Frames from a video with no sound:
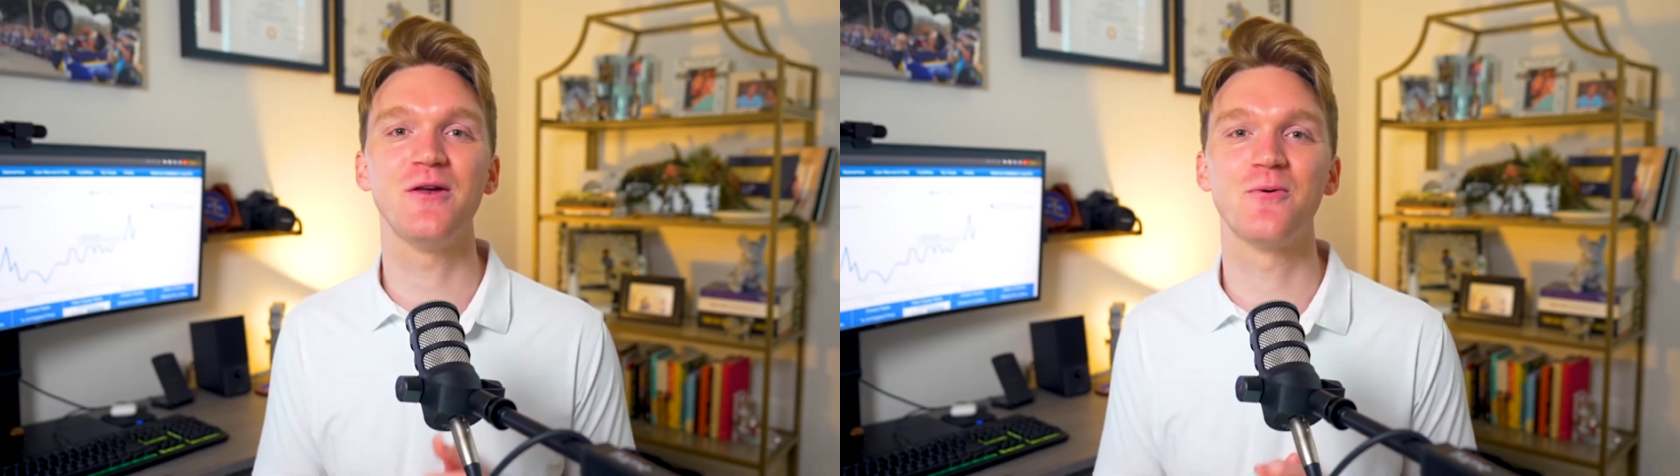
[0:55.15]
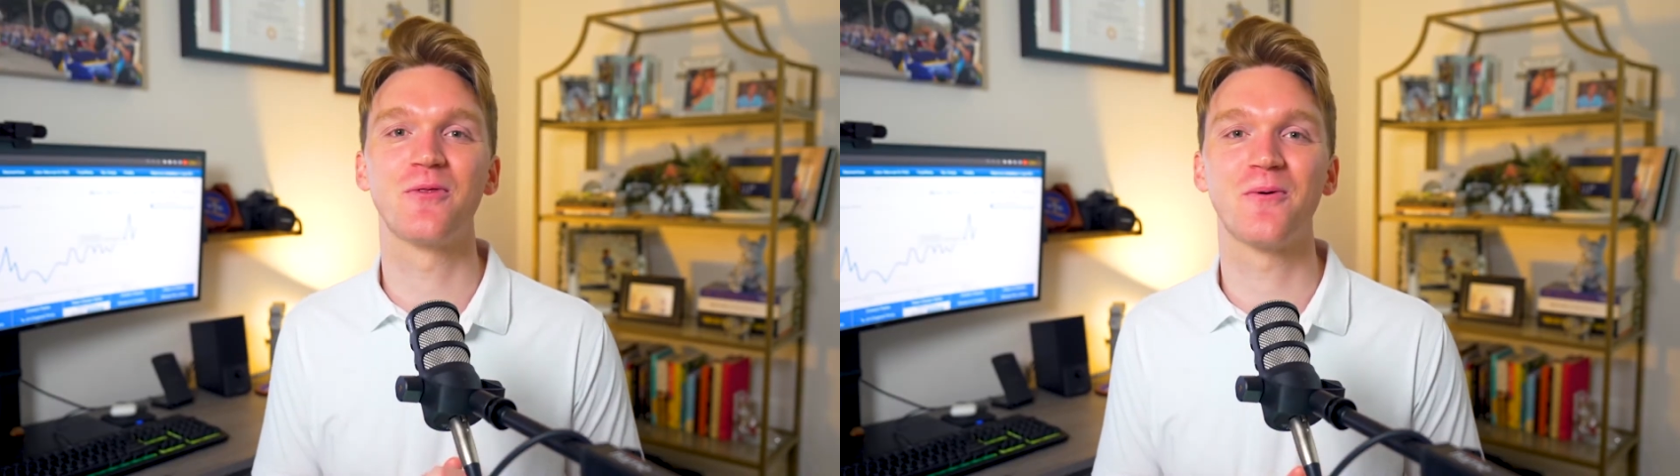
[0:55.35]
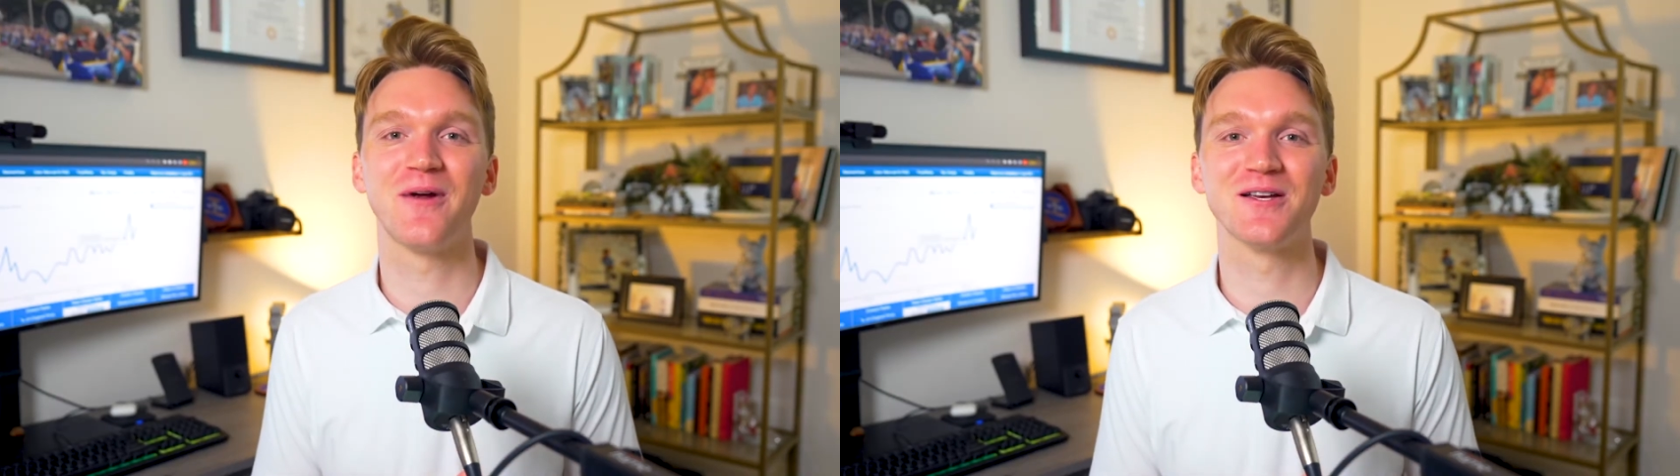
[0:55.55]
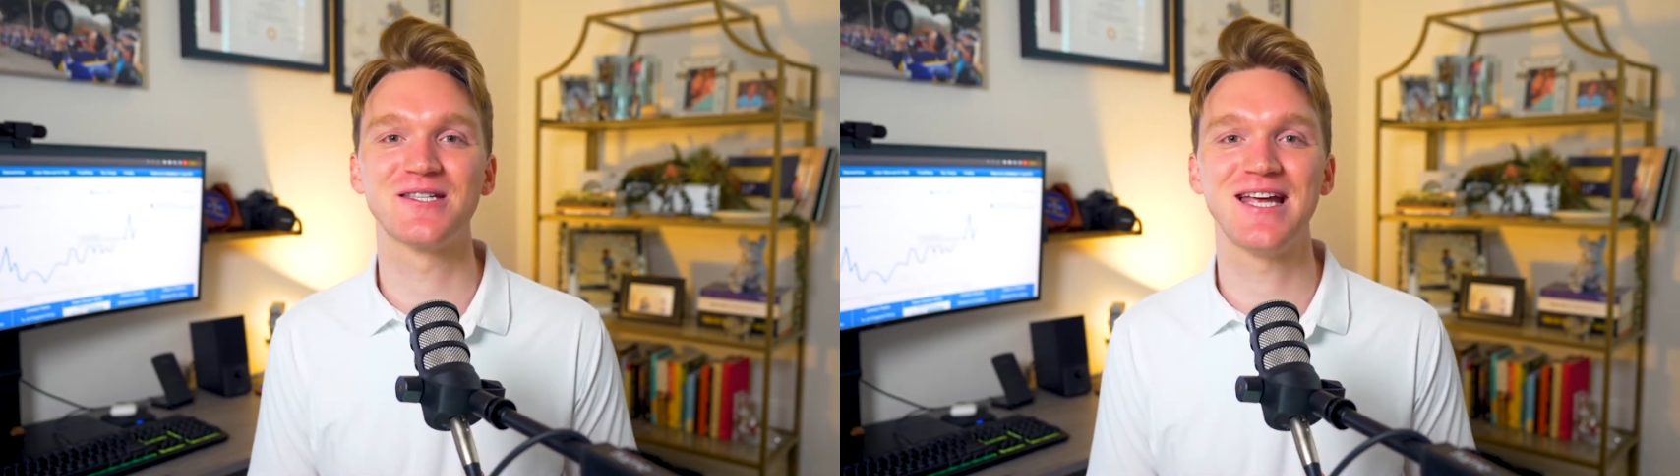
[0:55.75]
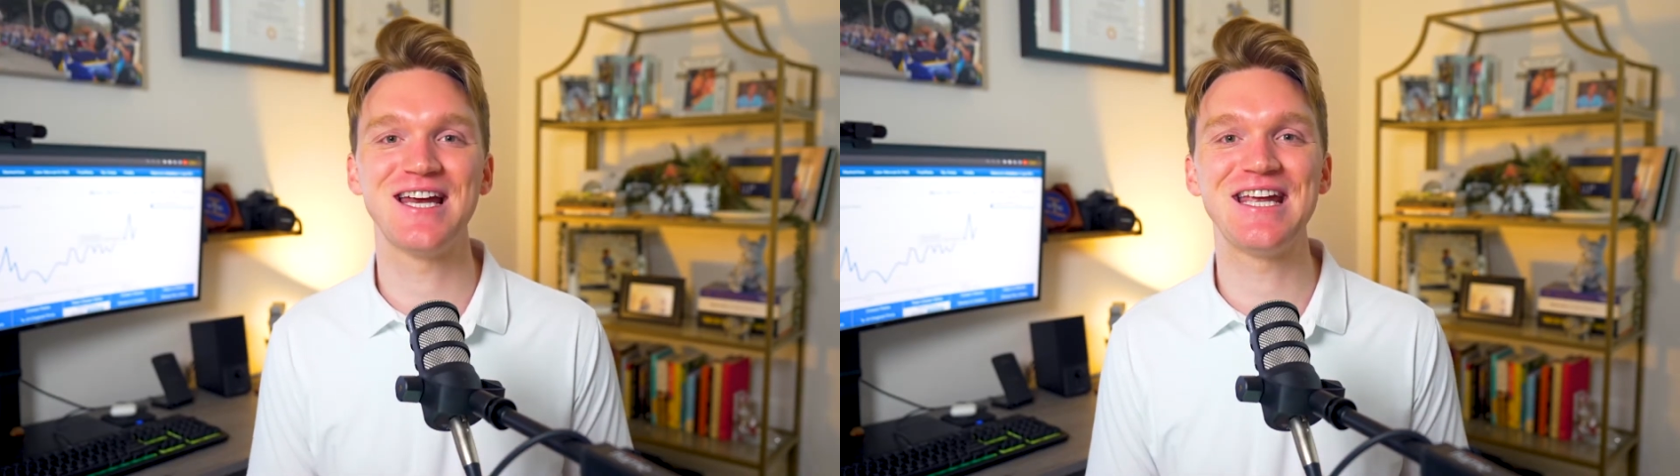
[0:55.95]
you with your real
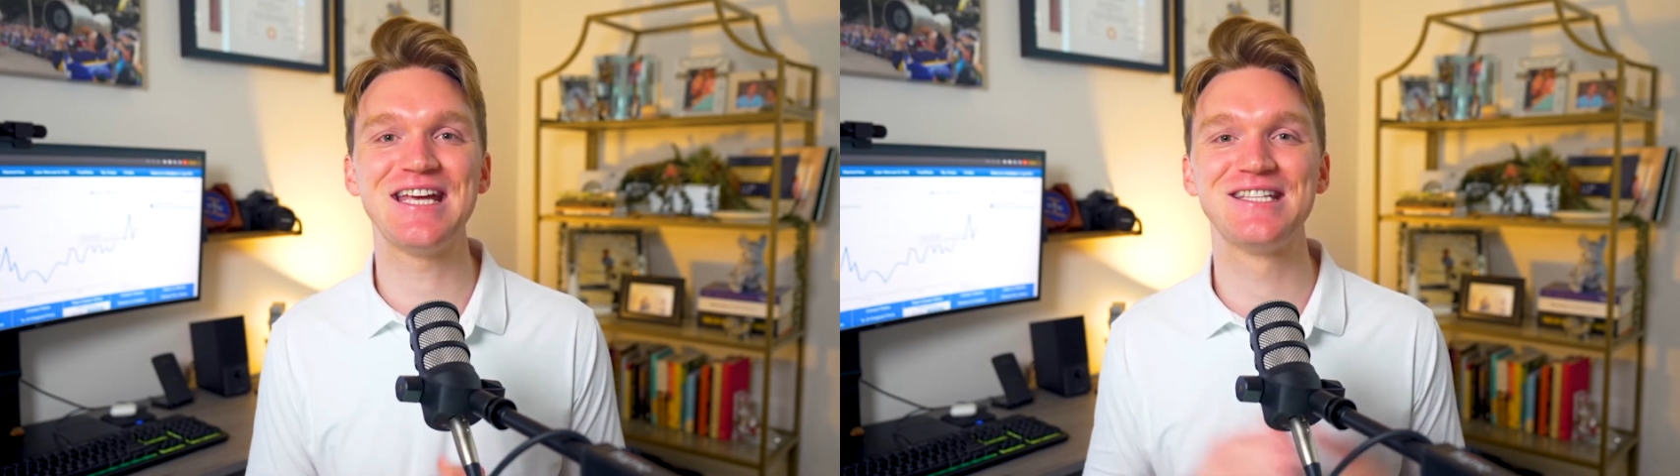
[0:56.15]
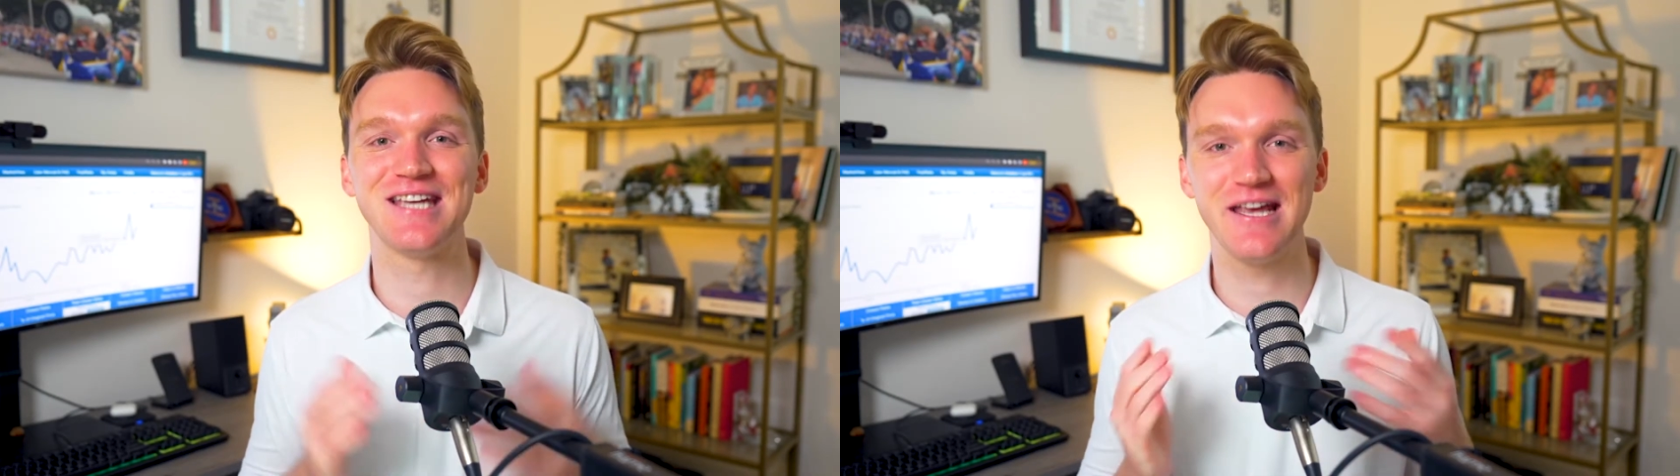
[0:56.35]
estate needs.